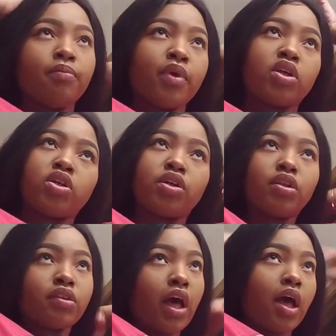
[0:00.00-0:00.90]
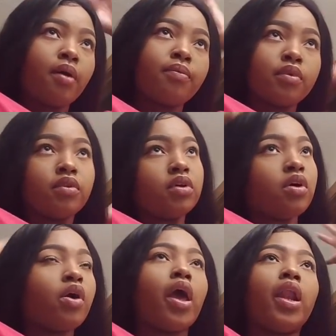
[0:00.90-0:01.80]
make sure the top
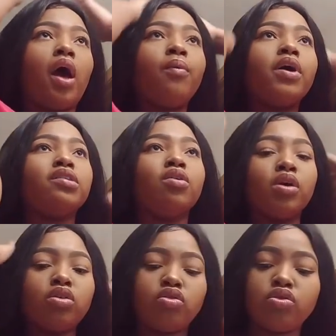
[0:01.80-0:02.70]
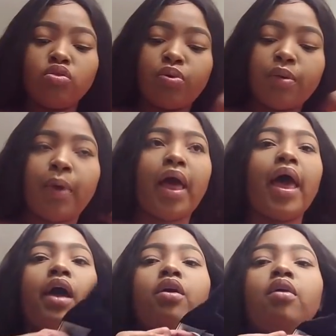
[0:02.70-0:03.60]
look okay. And I was going to put my
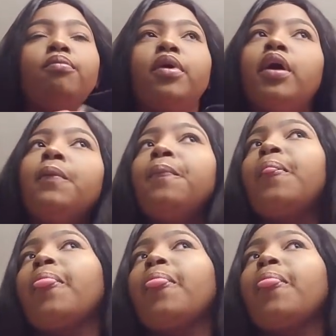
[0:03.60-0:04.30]
hat on, but